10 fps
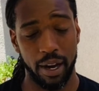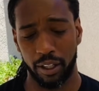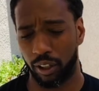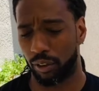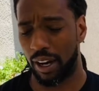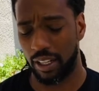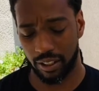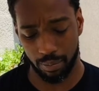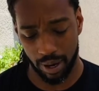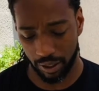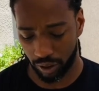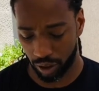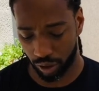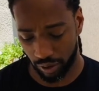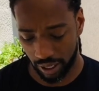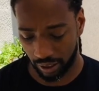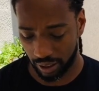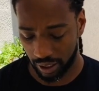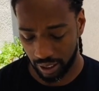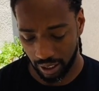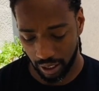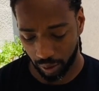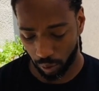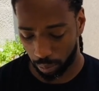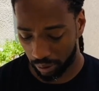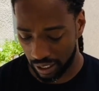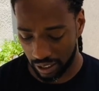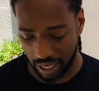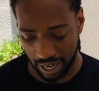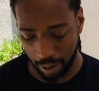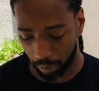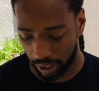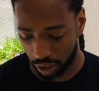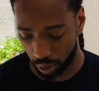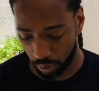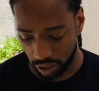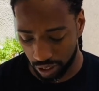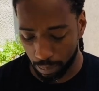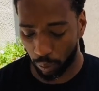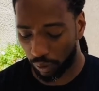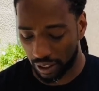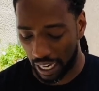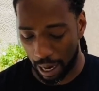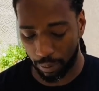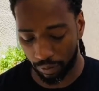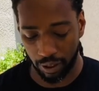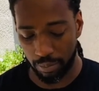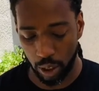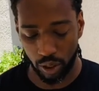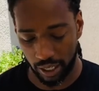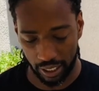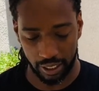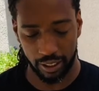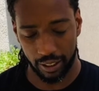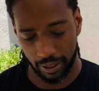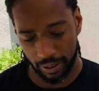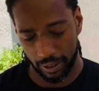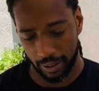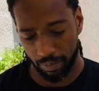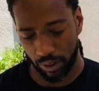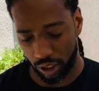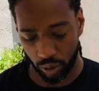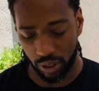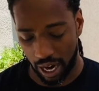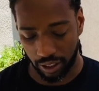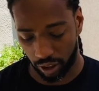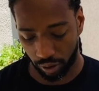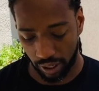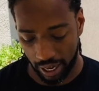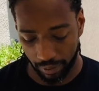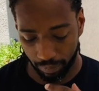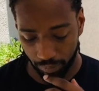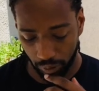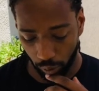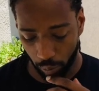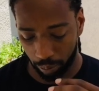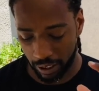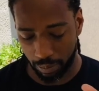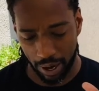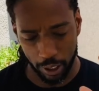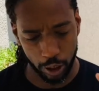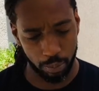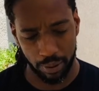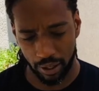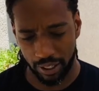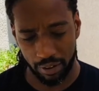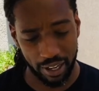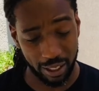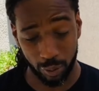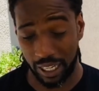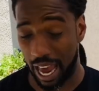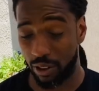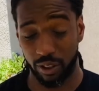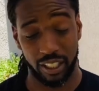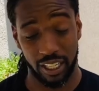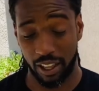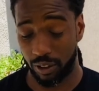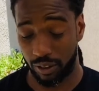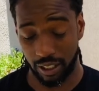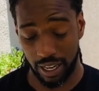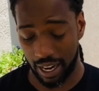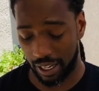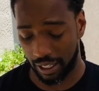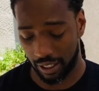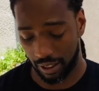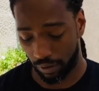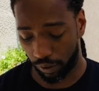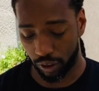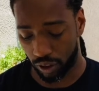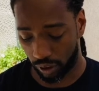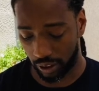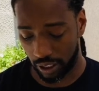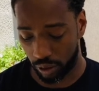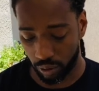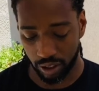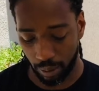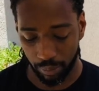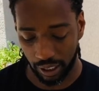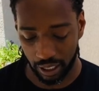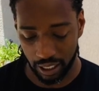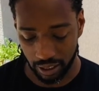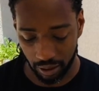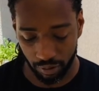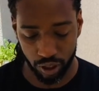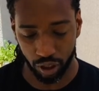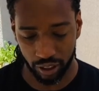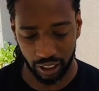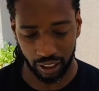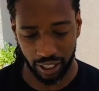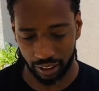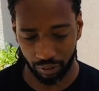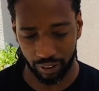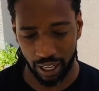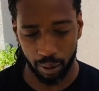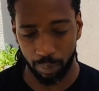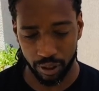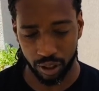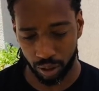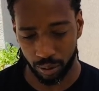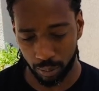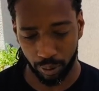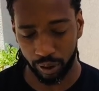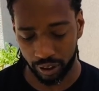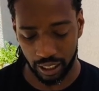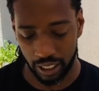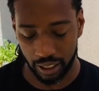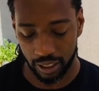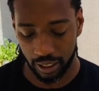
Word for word: your grace and by your strength, Lord, please enable us to resemble the type of community that you died to create. Lord, please, by your Spirit, even as we gather together today virtually, do something in us individually and collectively. Help us to, as Paul said,